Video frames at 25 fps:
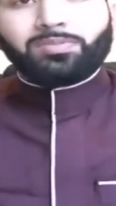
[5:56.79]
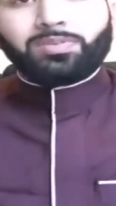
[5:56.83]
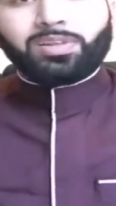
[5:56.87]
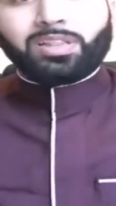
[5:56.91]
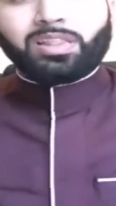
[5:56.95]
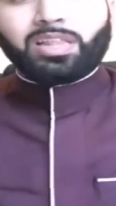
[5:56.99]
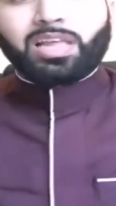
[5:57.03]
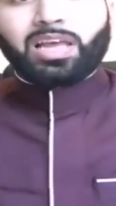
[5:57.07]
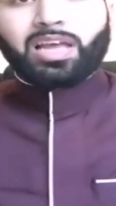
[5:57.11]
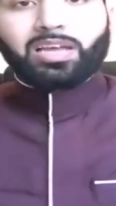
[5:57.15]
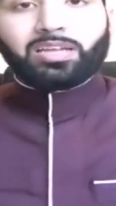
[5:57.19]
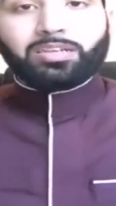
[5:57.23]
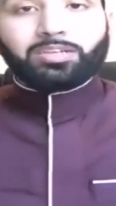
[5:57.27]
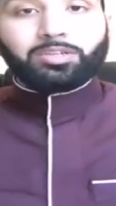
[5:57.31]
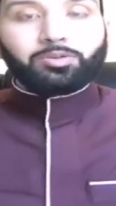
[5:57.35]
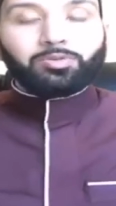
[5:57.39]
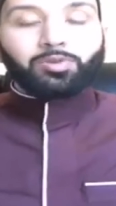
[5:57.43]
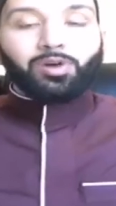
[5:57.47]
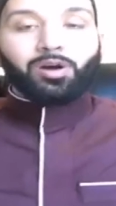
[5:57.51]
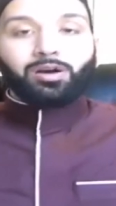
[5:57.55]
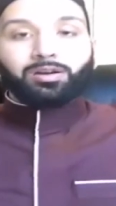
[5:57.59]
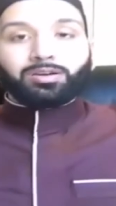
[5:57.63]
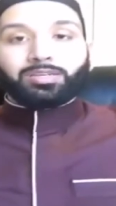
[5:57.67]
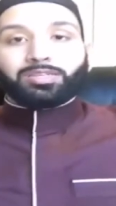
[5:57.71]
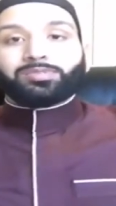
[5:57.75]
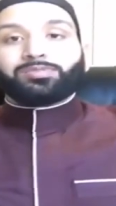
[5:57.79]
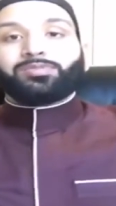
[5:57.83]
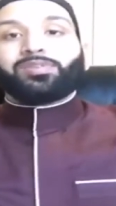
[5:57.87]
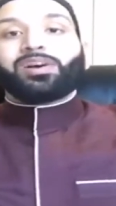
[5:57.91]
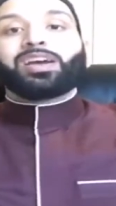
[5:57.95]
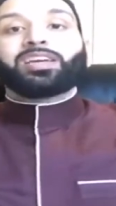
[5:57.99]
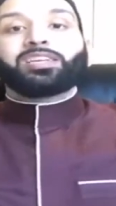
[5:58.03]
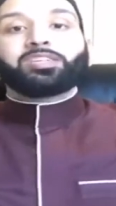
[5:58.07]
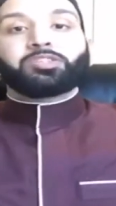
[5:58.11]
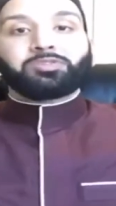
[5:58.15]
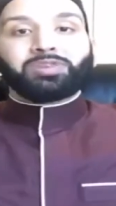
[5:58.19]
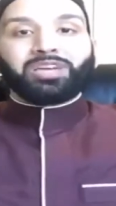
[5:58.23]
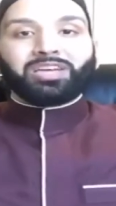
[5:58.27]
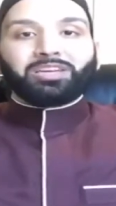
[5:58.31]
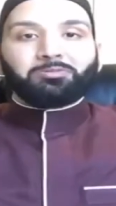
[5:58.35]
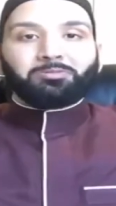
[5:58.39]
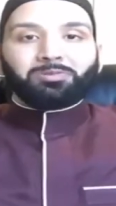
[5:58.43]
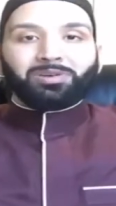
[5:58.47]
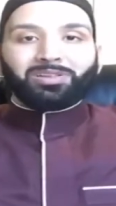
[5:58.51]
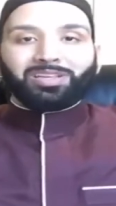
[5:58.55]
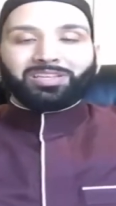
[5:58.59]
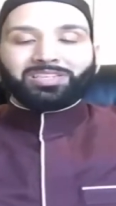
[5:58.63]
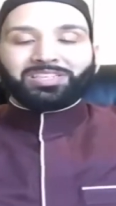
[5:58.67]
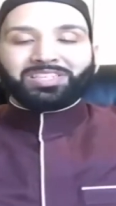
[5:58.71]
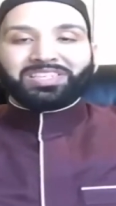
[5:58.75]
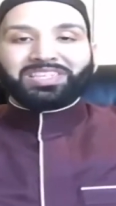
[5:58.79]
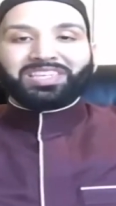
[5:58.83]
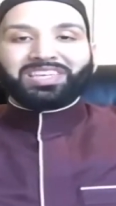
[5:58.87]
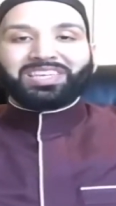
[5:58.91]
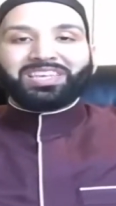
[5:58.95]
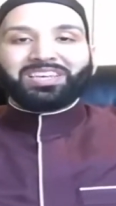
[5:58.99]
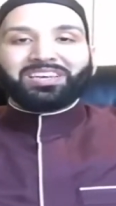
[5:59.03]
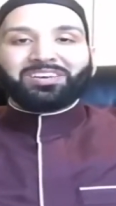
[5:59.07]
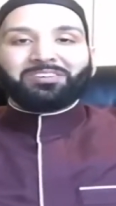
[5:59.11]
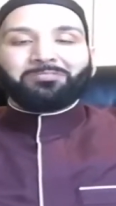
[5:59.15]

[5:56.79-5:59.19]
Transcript: of Allah do hearts find tranquility